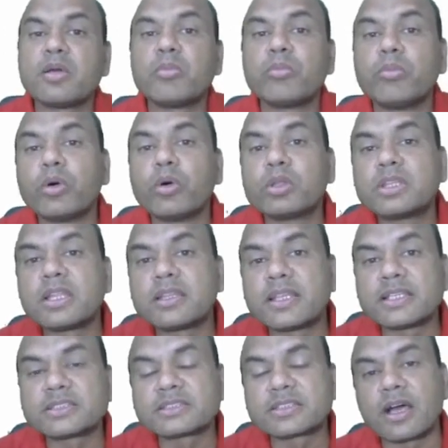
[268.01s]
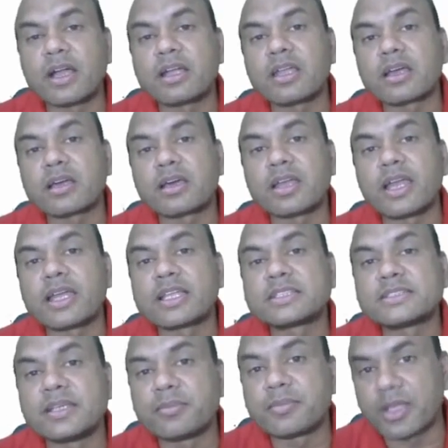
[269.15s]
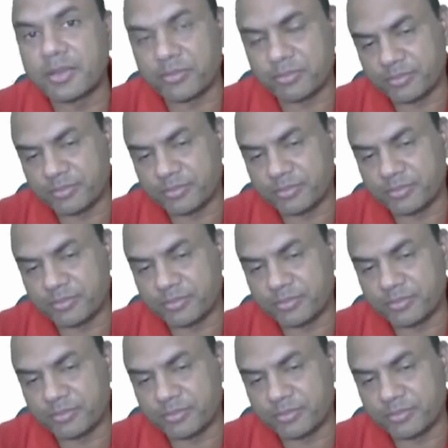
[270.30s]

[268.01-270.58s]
Both the things can't occur at the same time.